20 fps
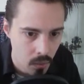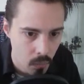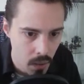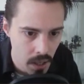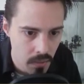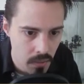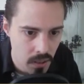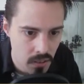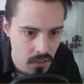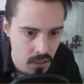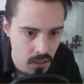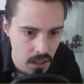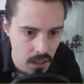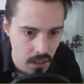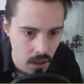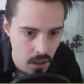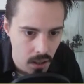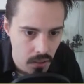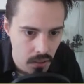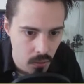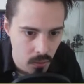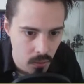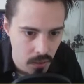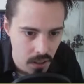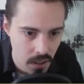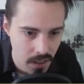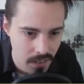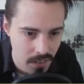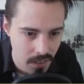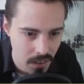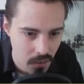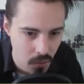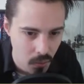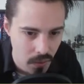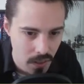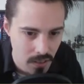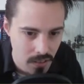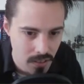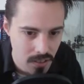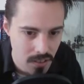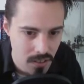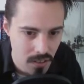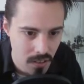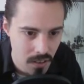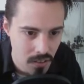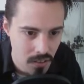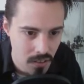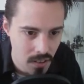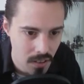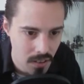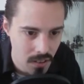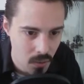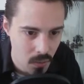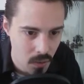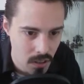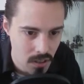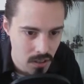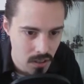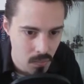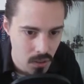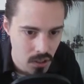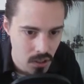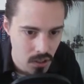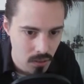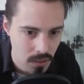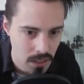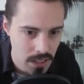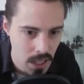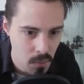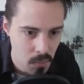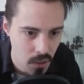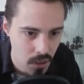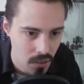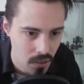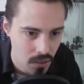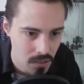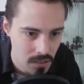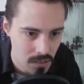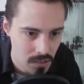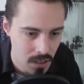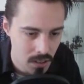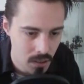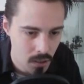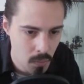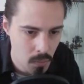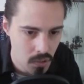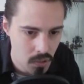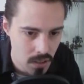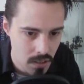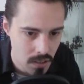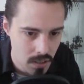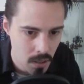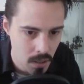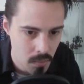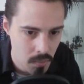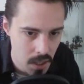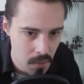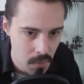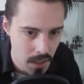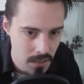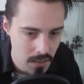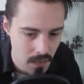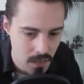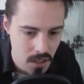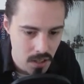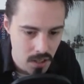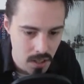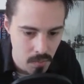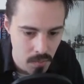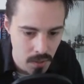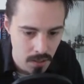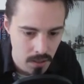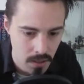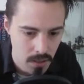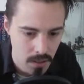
Wow, you did it. I thought the answer to the third question was surely apricots. Oops, it's time to get back to the gym.